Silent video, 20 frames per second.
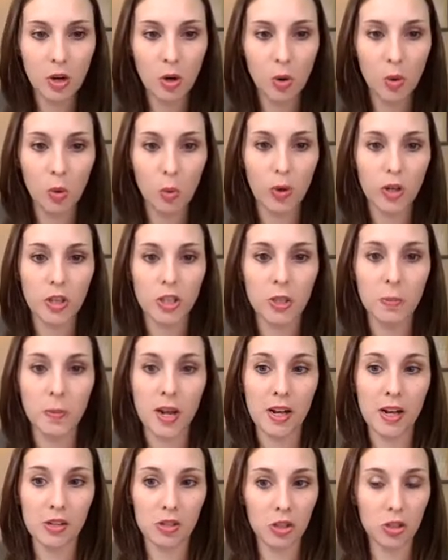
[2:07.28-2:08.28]
which
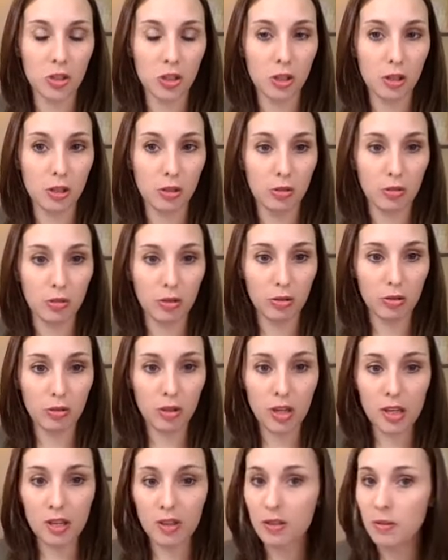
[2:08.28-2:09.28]
makes
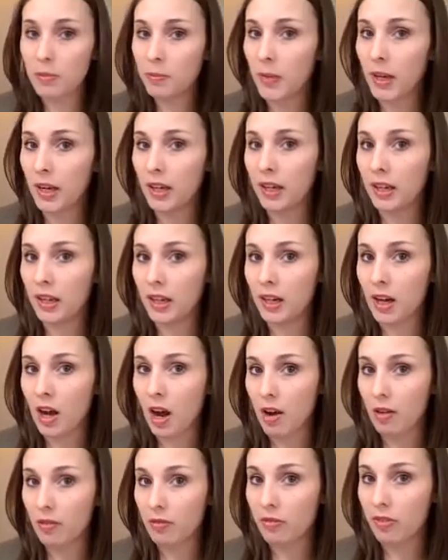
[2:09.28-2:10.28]
Q3 the median
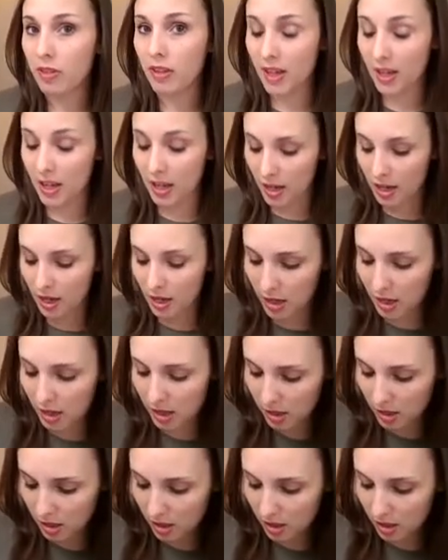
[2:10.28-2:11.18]
of the